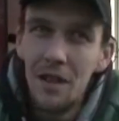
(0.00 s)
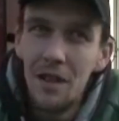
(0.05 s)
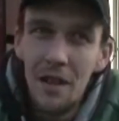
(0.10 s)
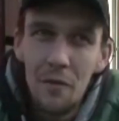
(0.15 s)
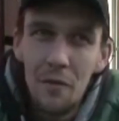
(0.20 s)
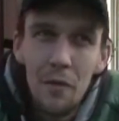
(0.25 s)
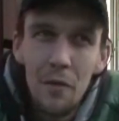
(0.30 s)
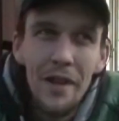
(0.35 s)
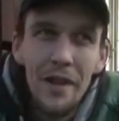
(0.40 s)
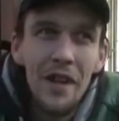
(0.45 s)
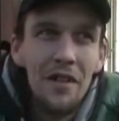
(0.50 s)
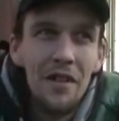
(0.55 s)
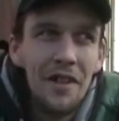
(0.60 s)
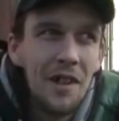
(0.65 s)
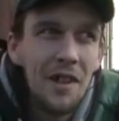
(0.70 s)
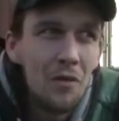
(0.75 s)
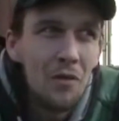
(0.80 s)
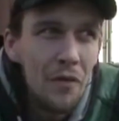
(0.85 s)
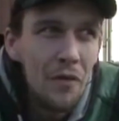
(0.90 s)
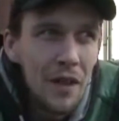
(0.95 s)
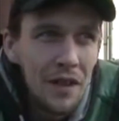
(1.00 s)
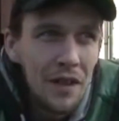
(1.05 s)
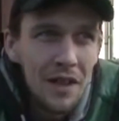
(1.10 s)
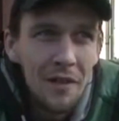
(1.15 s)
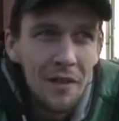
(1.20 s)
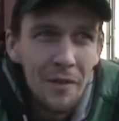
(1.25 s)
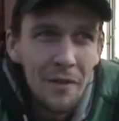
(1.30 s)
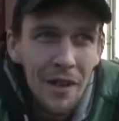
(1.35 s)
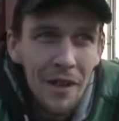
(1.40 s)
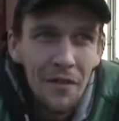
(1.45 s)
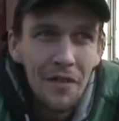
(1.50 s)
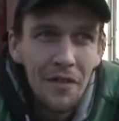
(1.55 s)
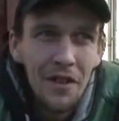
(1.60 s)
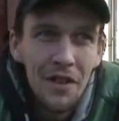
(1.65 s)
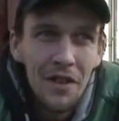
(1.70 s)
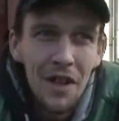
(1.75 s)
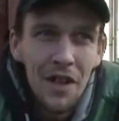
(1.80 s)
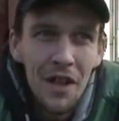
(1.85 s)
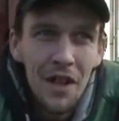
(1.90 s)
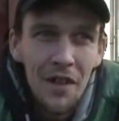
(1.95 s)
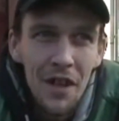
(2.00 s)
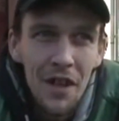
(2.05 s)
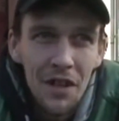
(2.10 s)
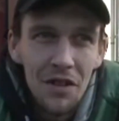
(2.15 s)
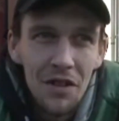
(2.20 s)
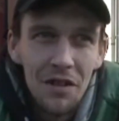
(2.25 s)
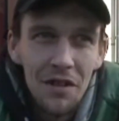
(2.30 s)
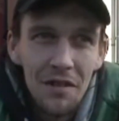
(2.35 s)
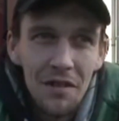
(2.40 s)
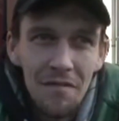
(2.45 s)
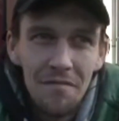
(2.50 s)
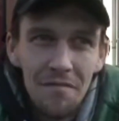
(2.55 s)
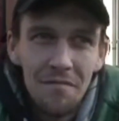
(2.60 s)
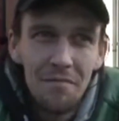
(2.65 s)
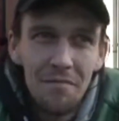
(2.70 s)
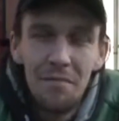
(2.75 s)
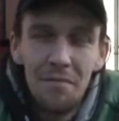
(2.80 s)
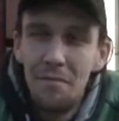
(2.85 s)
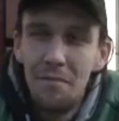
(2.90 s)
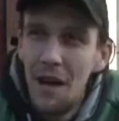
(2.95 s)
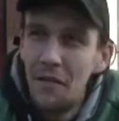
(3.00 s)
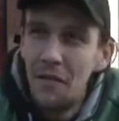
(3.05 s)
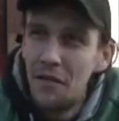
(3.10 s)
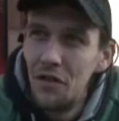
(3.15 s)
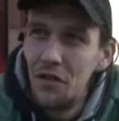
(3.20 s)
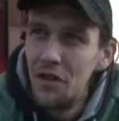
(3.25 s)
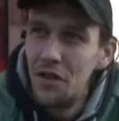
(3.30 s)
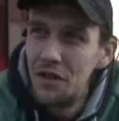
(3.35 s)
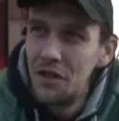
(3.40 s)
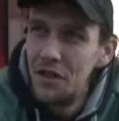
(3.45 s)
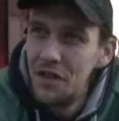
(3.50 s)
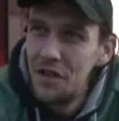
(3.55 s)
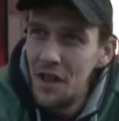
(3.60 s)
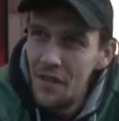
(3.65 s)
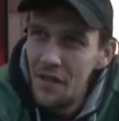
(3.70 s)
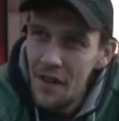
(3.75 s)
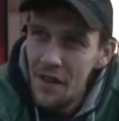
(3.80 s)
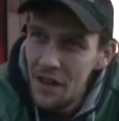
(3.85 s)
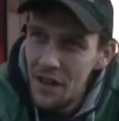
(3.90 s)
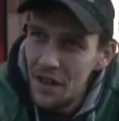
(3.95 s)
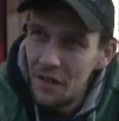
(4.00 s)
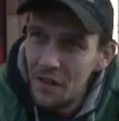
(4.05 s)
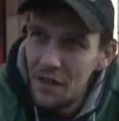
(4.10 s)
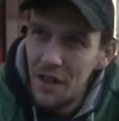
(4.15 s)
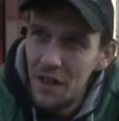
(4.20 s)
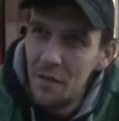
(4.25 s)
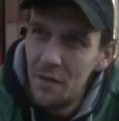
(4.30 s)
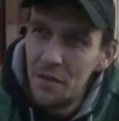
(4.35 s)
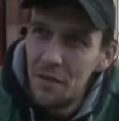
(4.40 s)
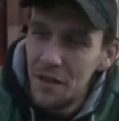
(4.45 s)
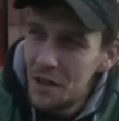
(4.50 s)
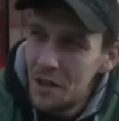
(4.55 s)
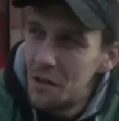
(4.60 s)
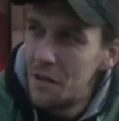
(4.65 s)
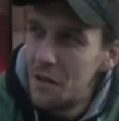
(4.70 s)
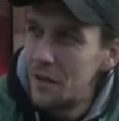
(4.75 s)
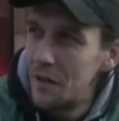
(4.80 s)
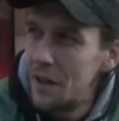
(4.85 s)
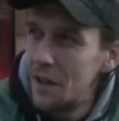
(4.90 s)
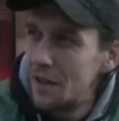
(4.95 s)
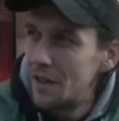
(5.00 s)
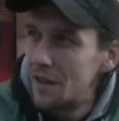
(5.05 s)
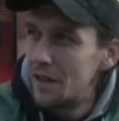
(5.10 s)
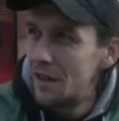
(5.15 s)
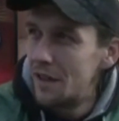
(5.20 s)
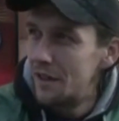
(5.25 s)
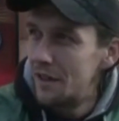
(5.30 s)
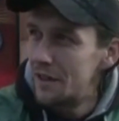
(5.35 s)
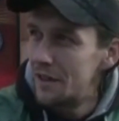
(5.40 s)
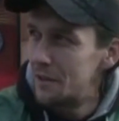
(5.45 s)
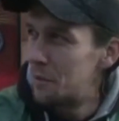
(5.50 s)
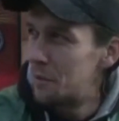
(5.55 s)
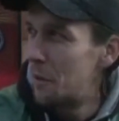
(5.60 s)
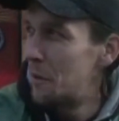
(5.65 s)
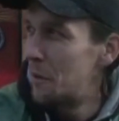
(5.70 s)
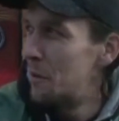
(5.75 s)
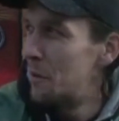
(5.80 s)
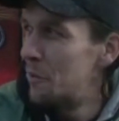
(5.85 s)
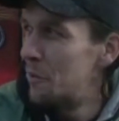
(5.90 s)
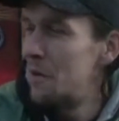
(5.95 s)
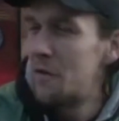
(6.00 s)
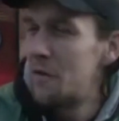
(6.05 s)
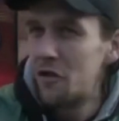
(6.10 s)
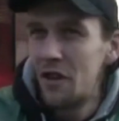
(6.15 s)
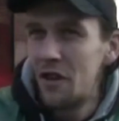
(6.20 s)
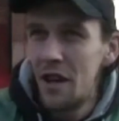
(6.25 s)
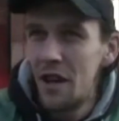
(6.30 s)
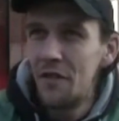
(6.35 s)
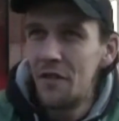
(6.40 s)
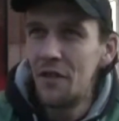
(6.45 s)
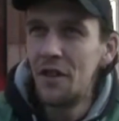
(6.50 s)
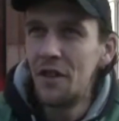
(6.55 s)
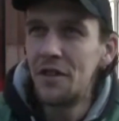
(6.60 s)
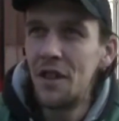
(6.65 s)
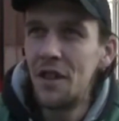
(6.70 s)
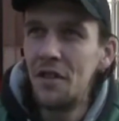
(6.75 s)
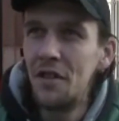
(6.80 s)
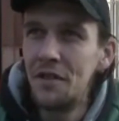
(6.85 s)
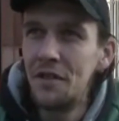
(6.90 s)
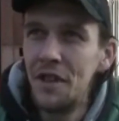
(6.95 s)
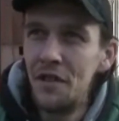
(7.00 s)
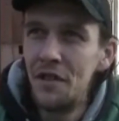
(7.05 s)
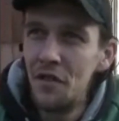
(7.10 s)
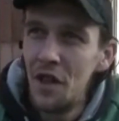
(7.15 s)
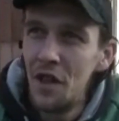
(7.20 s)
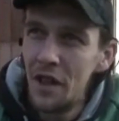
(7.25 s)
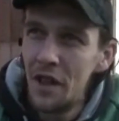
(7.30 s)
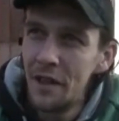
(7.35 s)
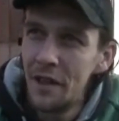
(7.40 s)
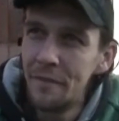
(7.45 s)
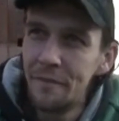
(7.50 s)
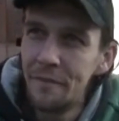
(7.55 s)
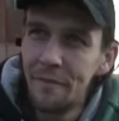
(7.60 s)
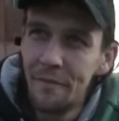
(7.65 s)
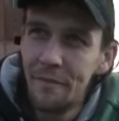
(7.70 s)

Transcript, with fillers: And if we don't deal with it, it's going to be left to the generation after us and the generation after them to deal with it. And it's a problem we've created for ourselves, isn't it, really?